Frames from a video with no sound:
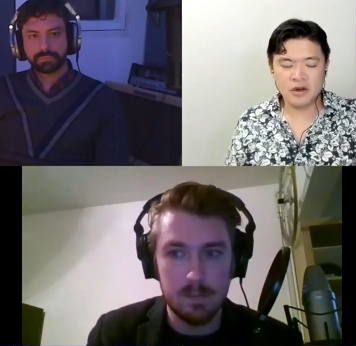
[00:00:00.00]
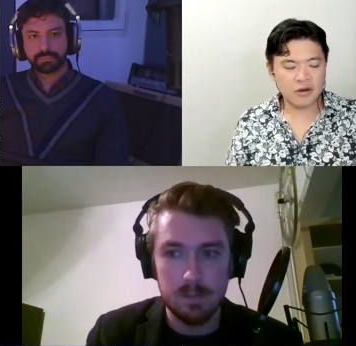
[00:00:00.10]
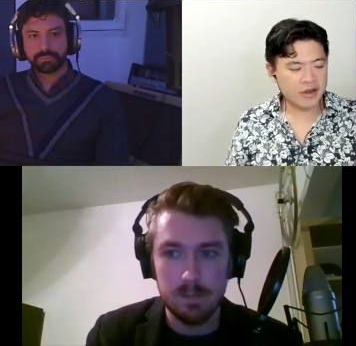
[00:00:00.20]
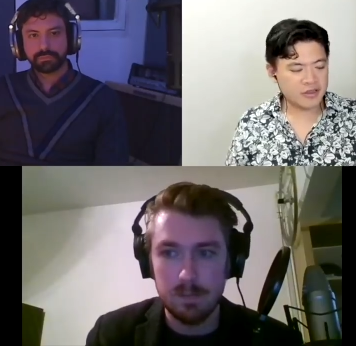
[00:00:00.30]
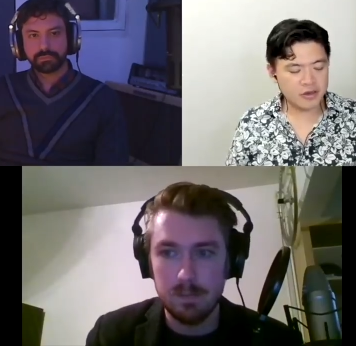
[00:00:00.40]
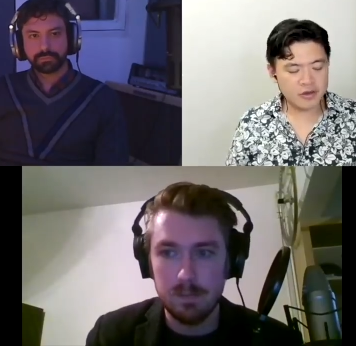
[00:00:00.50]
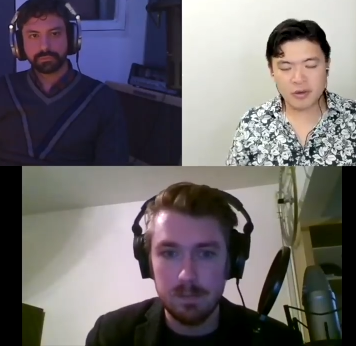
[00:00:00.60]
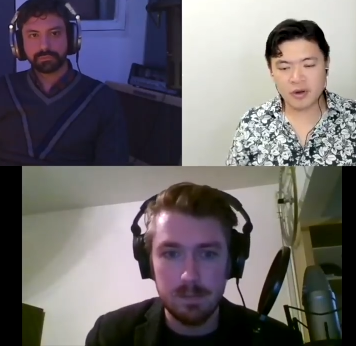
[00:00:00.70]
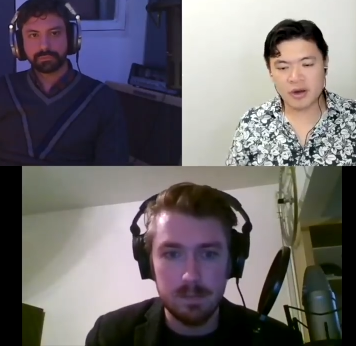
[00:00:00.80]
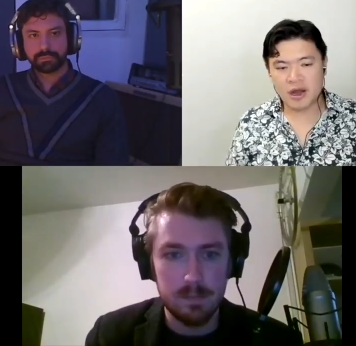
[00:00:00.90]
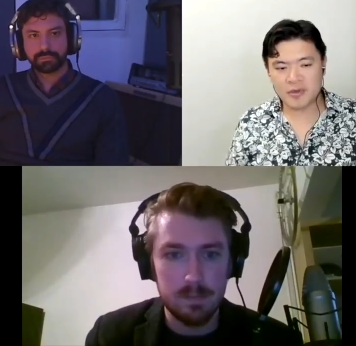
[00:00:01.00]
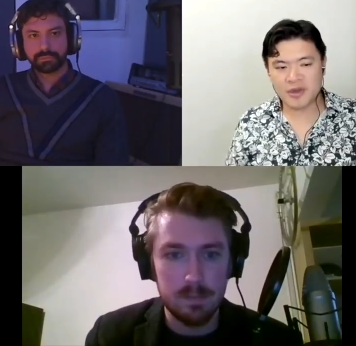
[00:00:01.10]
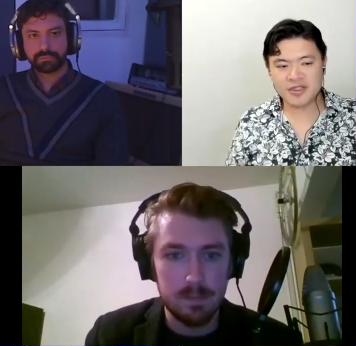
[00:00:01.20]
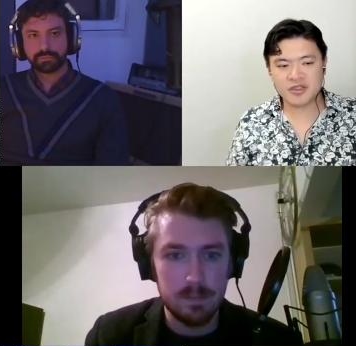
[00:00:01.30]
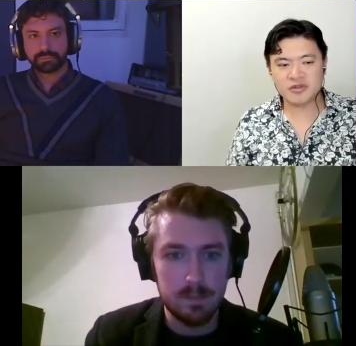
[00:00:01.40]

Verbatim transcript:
Speaker 1: Okay, so um, you guys